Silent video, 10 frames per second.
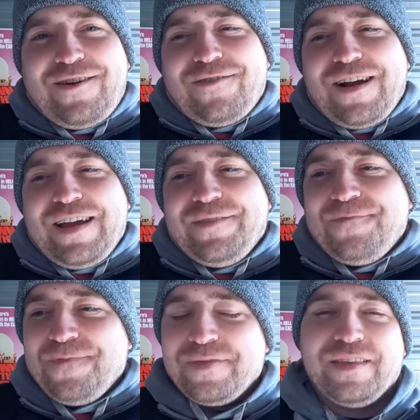it all right.
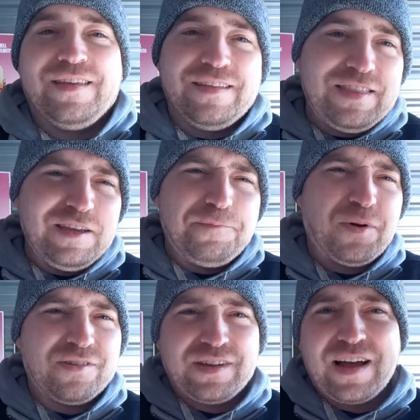These
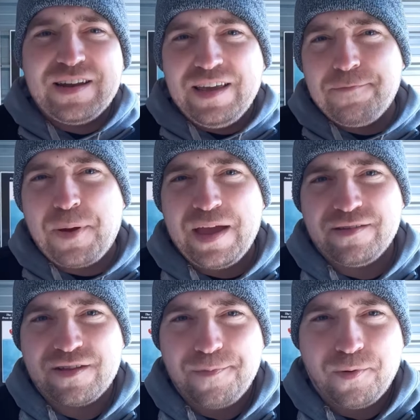books kind of get
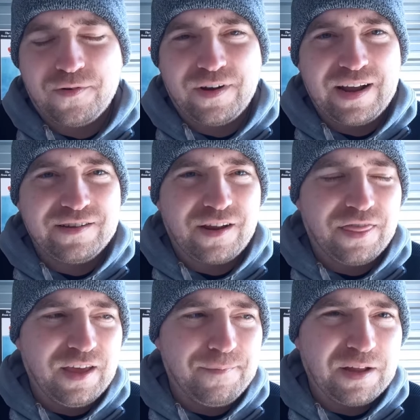passed up on, right? I
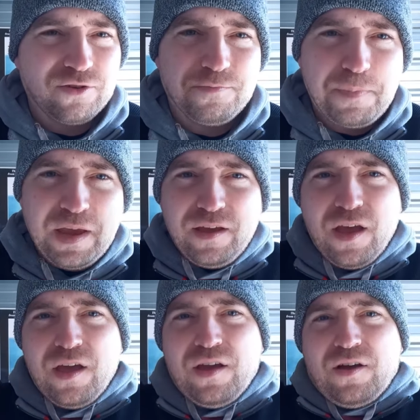think about those big
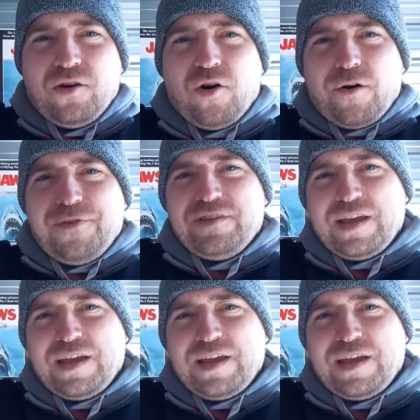coffee